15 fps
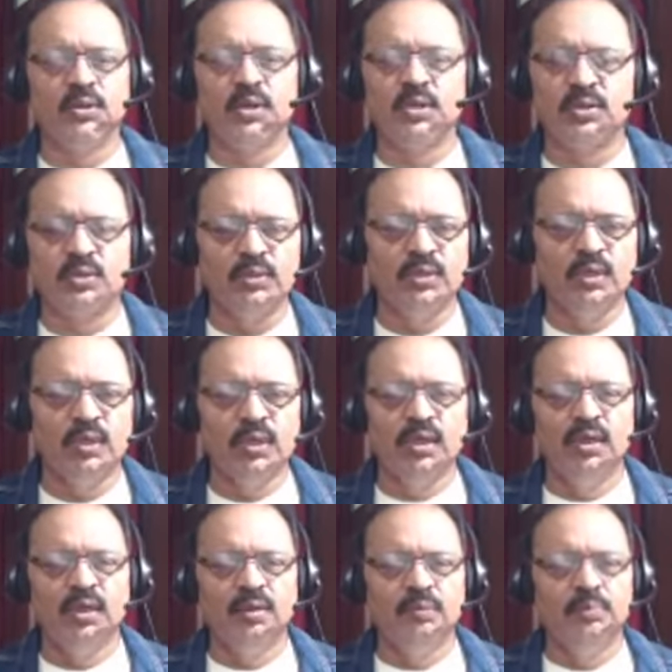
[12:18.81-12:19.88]
talk to
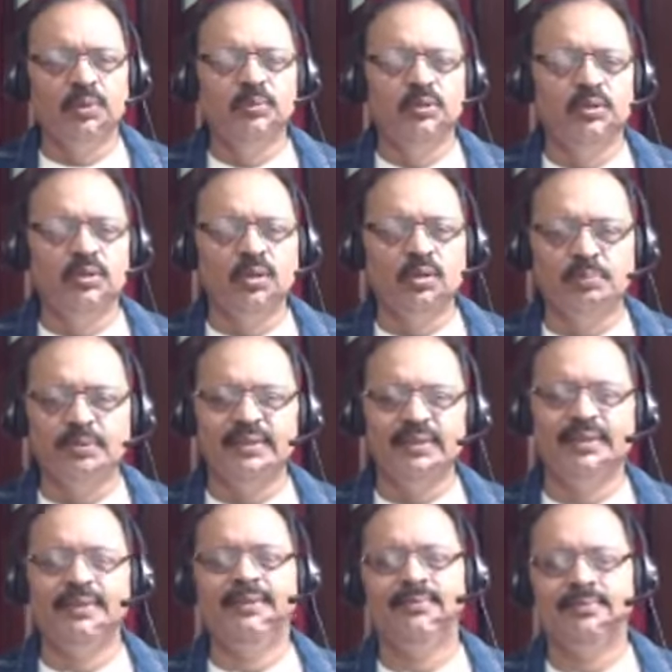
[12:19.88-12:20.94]
people
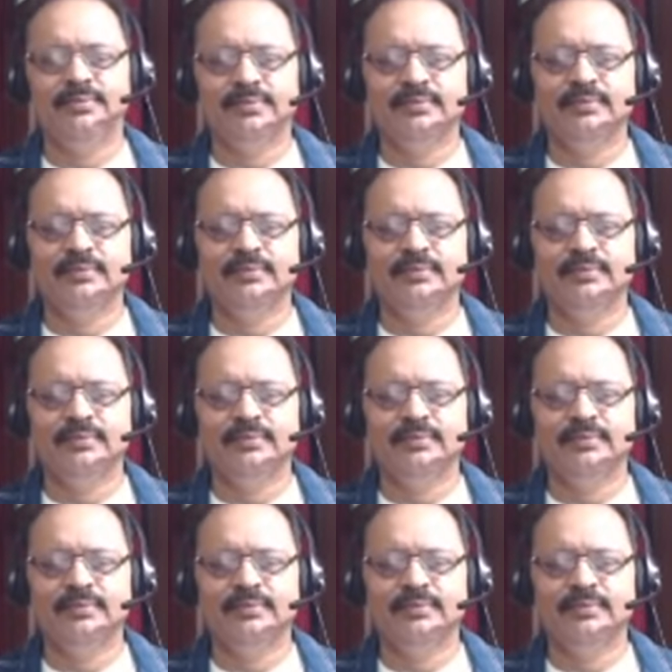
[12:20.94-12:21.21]
openly.